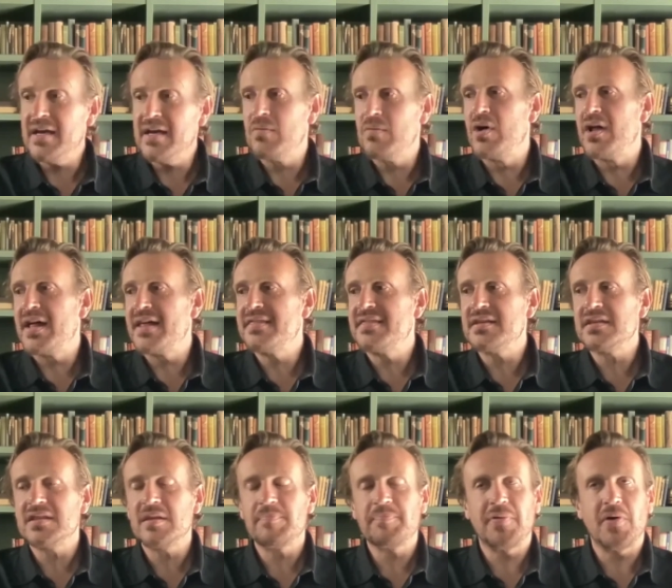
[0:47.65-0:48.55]
Yeah, well, I
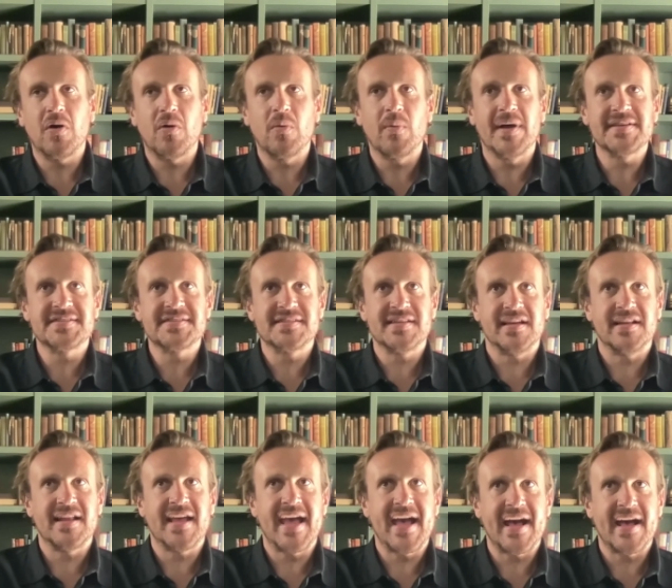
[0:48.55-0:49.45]
think that Paul
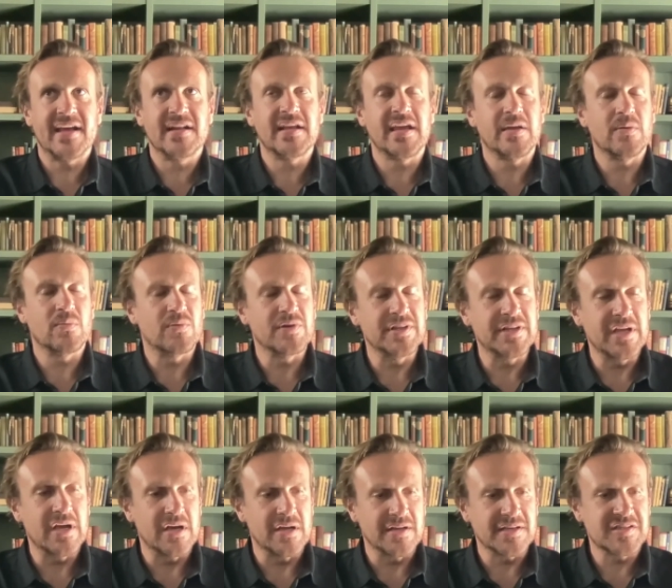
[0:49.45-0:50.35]
Westhead had a
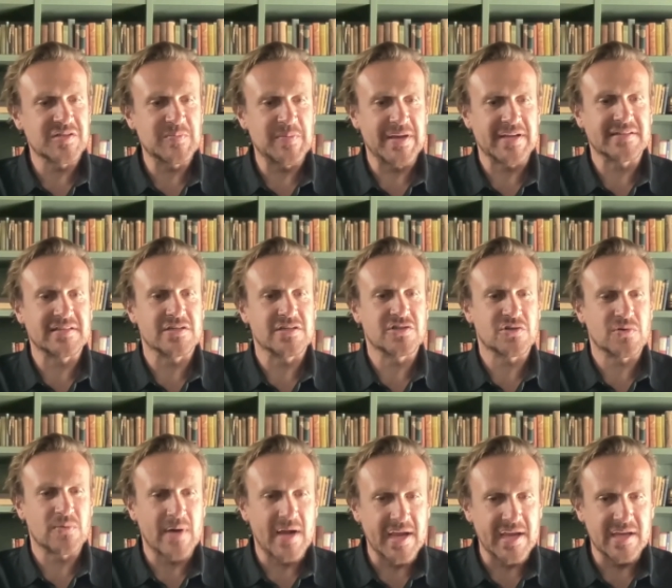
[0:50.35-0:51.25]
really unexpected
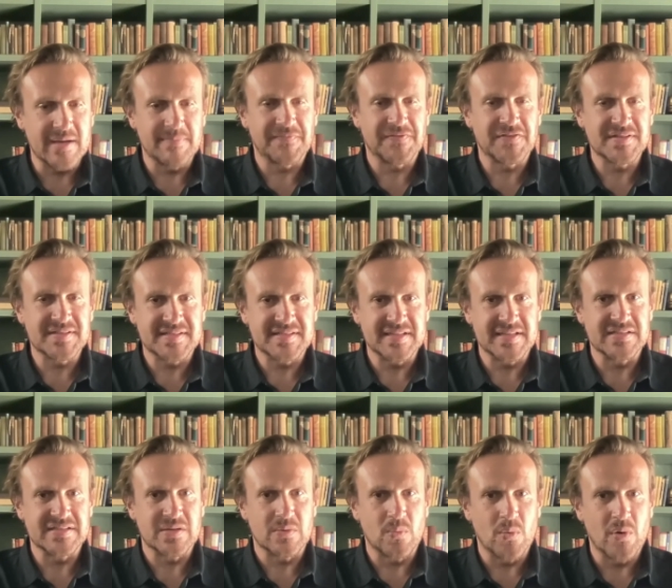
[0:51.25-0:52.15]
triumph in
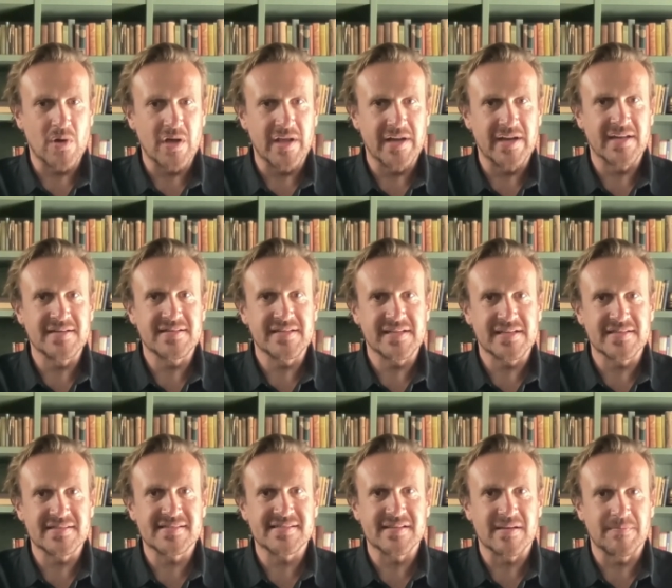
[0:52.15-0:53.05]
season one and
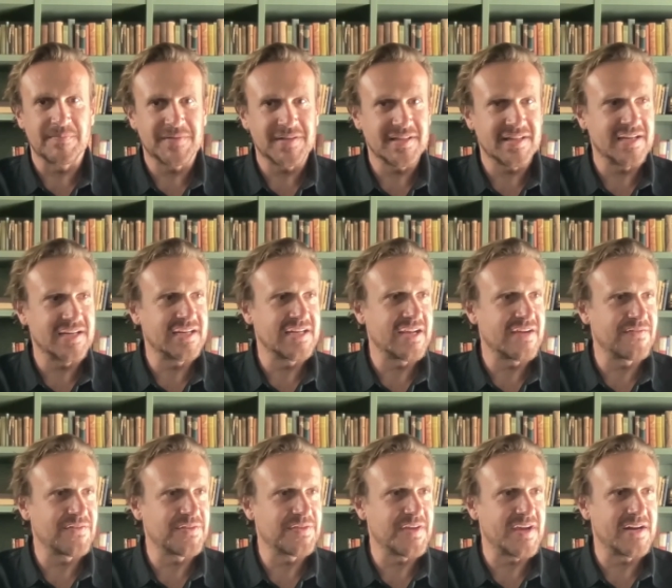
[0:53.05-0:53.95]
did something that he
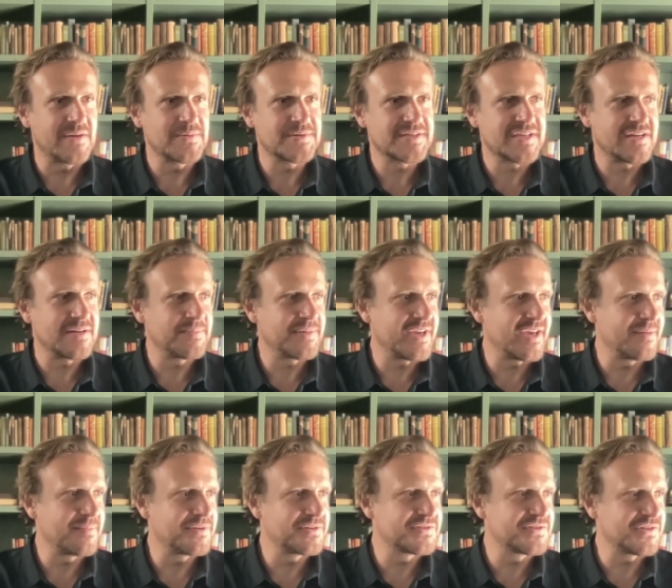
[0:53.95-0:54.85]
never thought he was going to
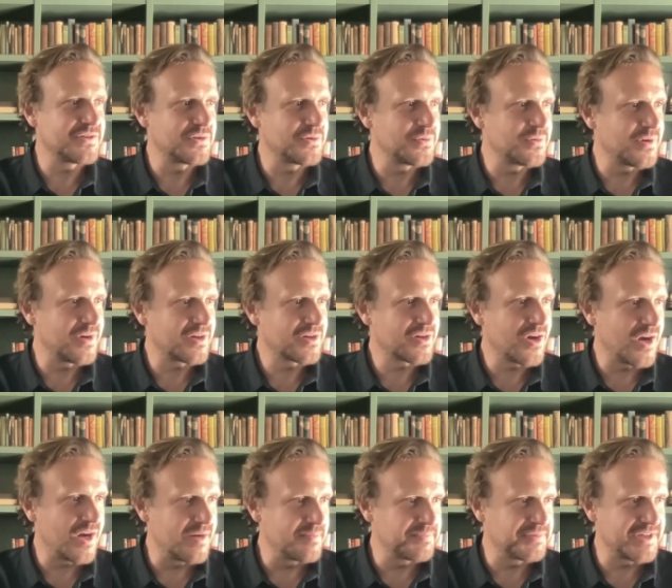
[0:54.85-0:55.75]
be able to
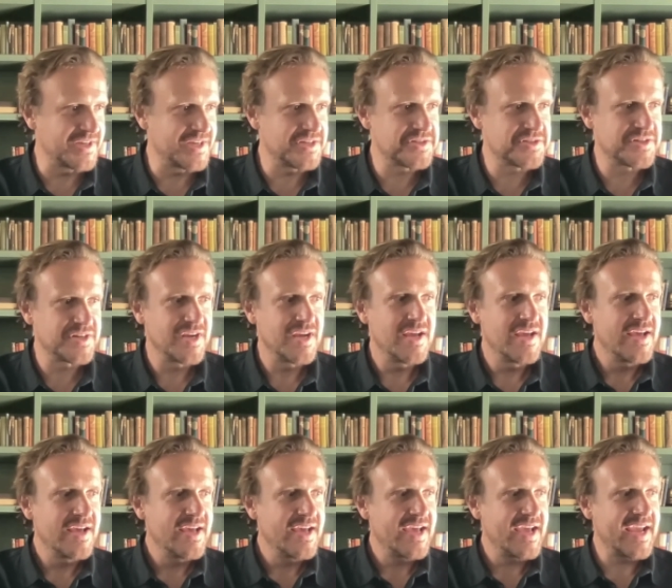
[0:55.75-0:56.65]
accomplish.
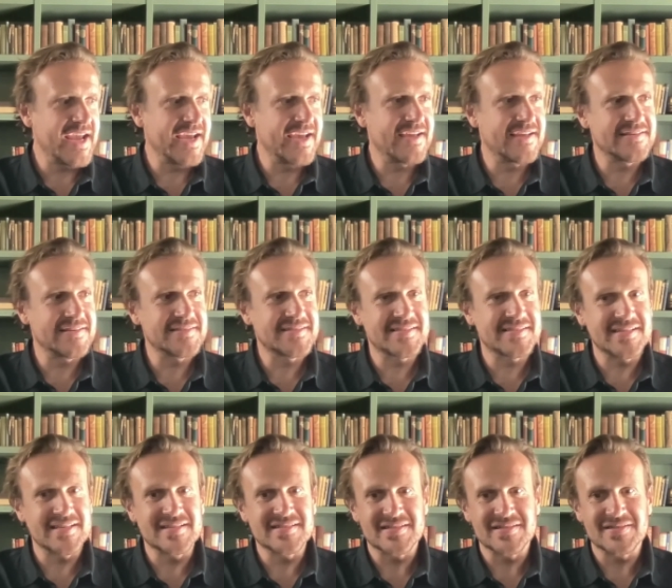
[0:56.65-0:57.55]
And
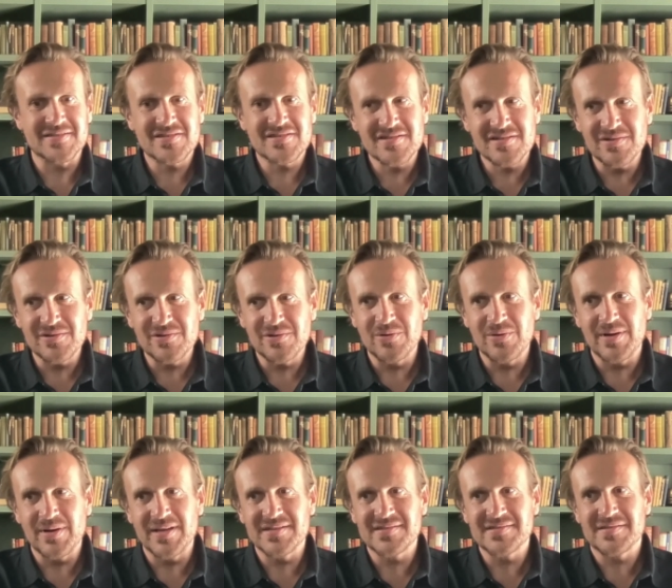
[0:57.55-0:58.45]
season
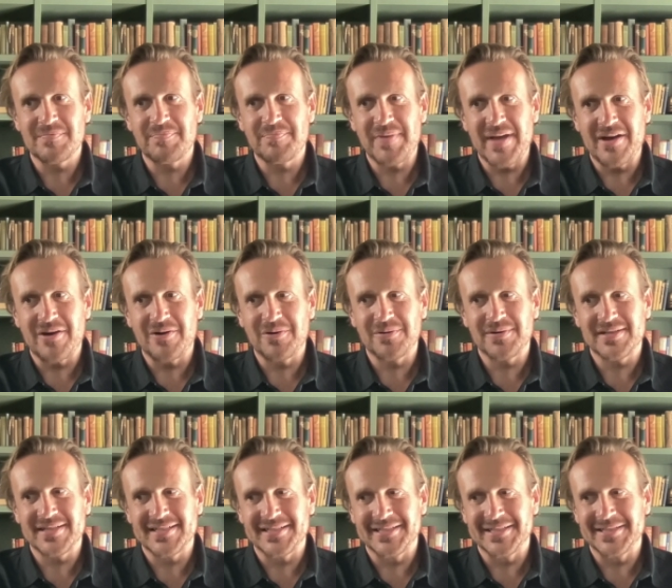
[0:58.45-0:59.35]
two is
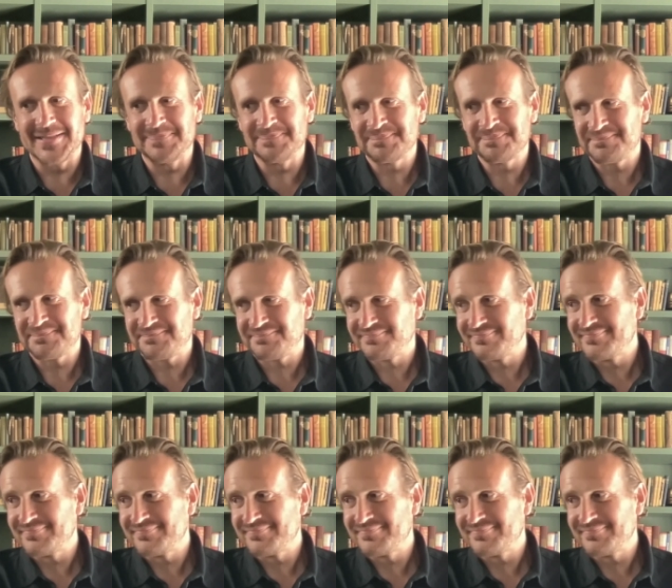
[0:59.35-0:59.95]
about uh,